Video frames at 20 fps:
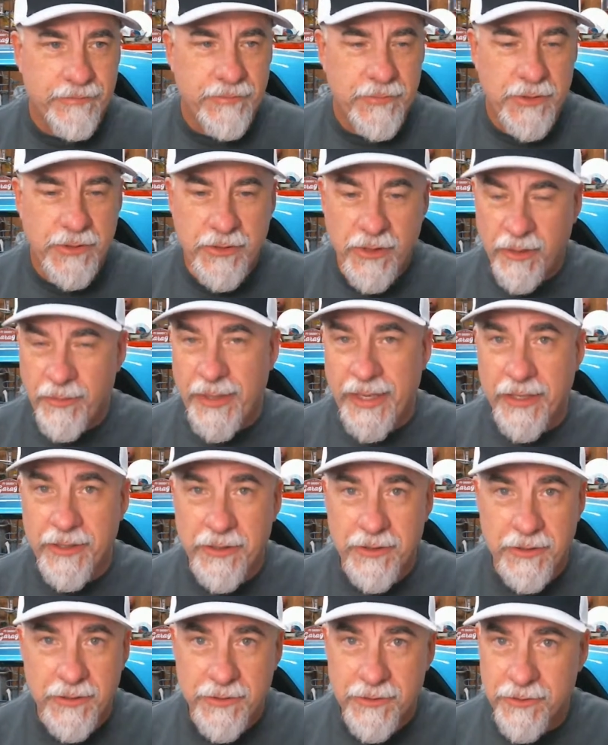
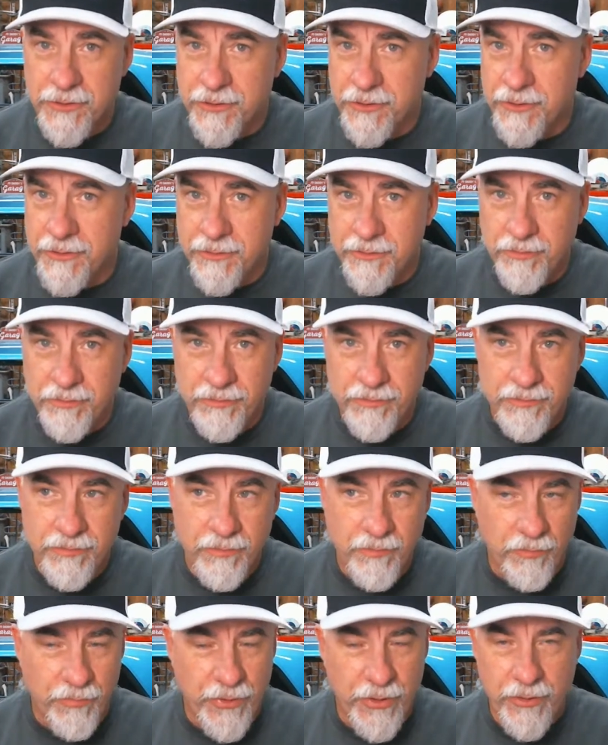Studebakers,
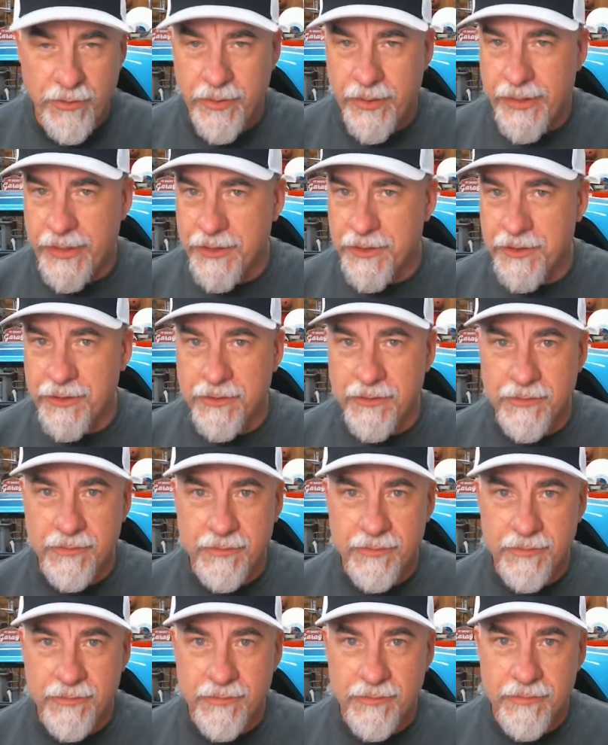Buicks,
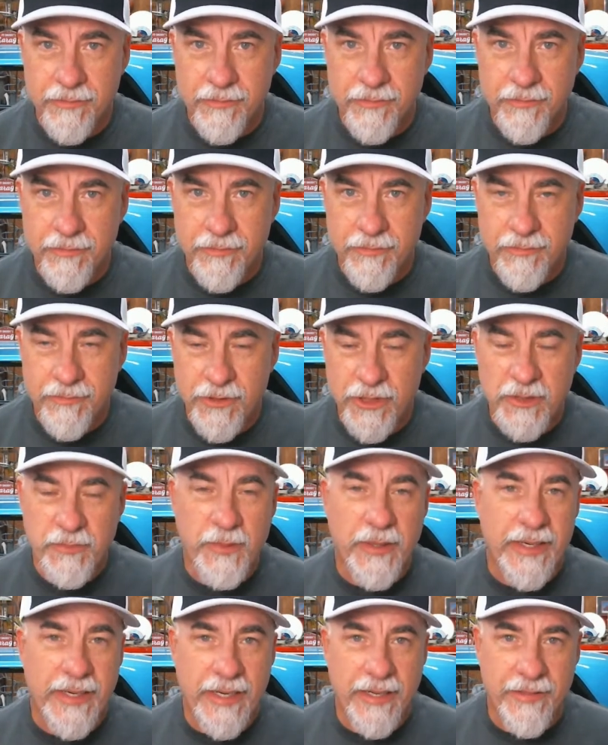just
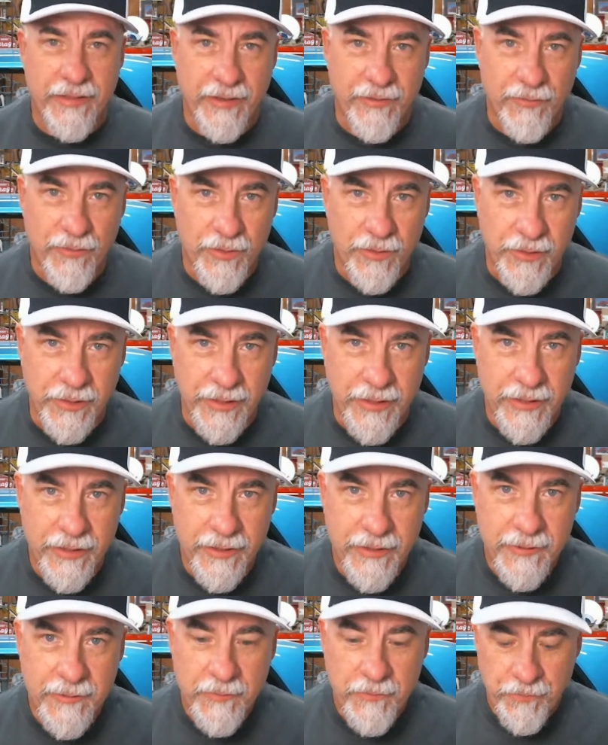about anything really.
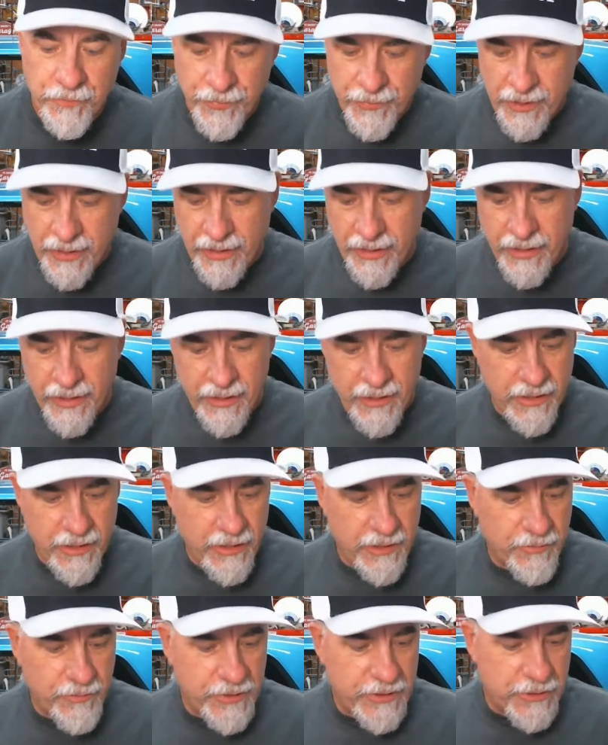
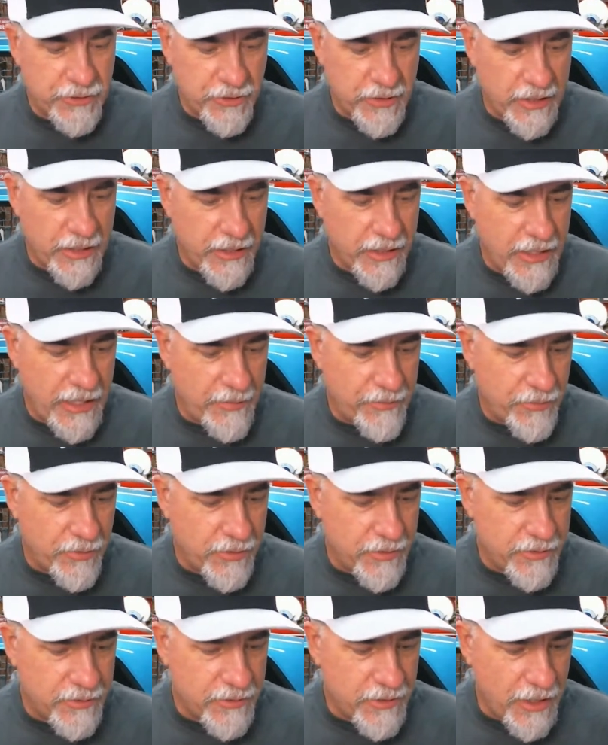And we try to keep
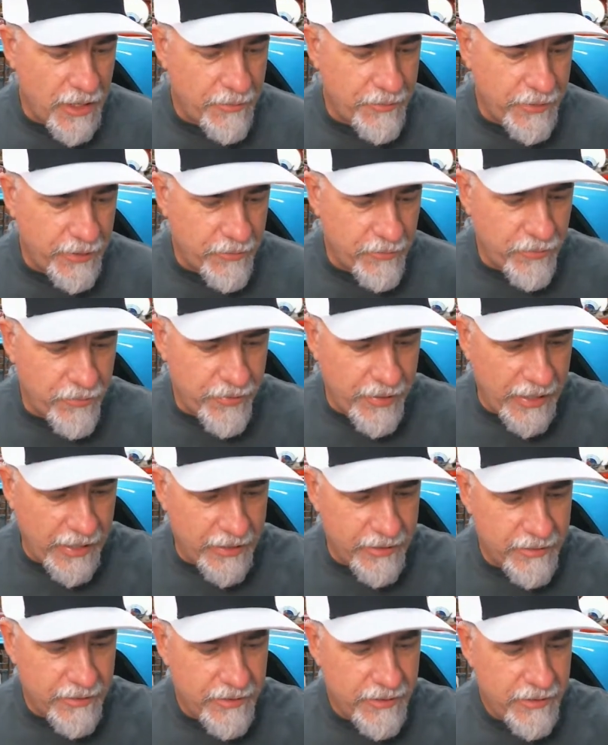on topic with
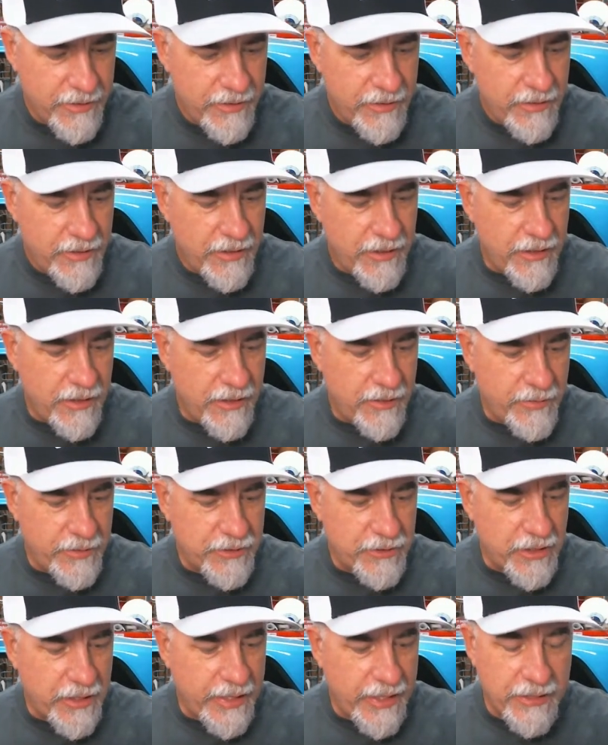that. We
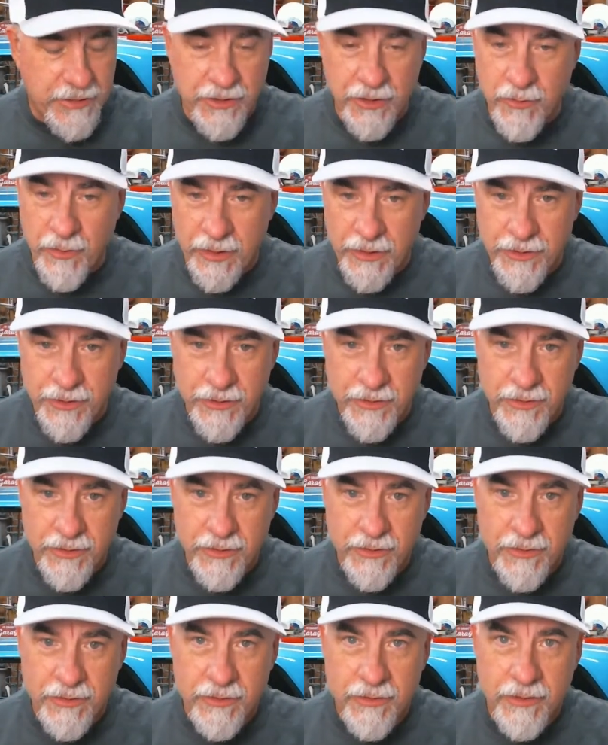try to answer
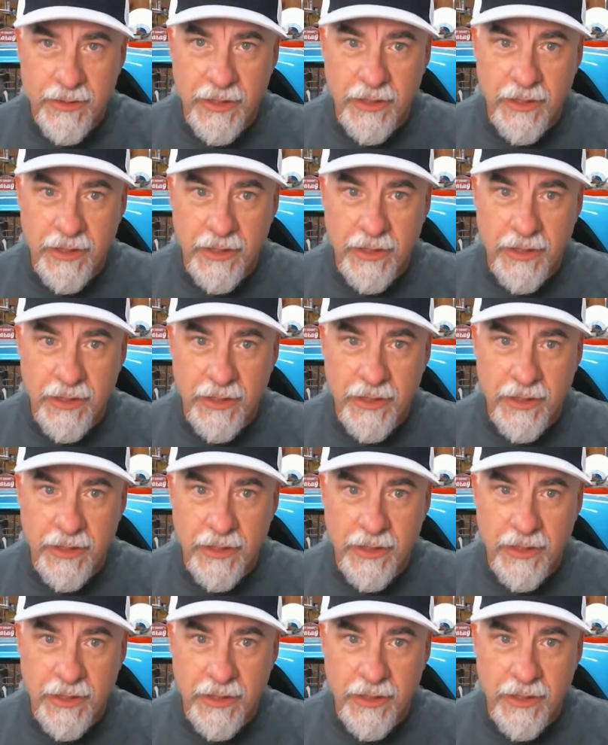questions.